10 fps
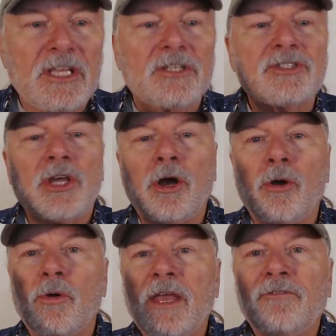
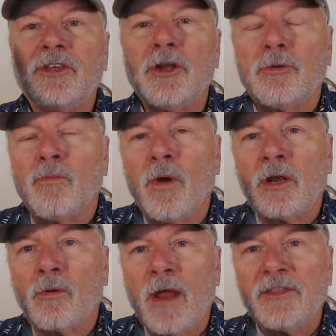So if you don't
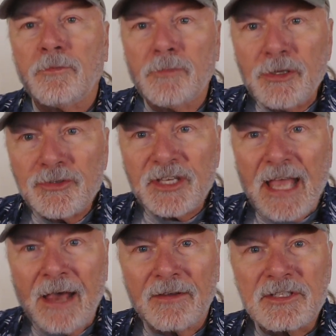want to write the music
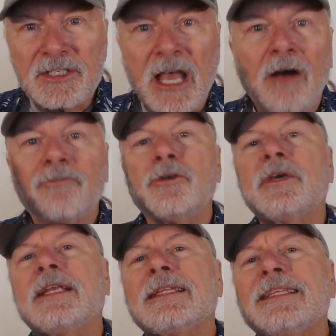out itself, you
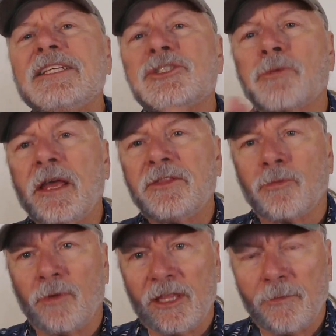can at least write the
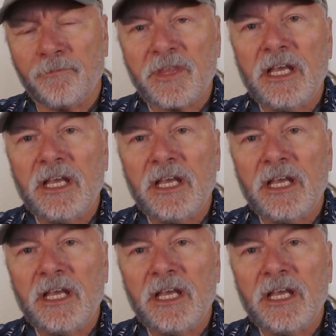rhythm.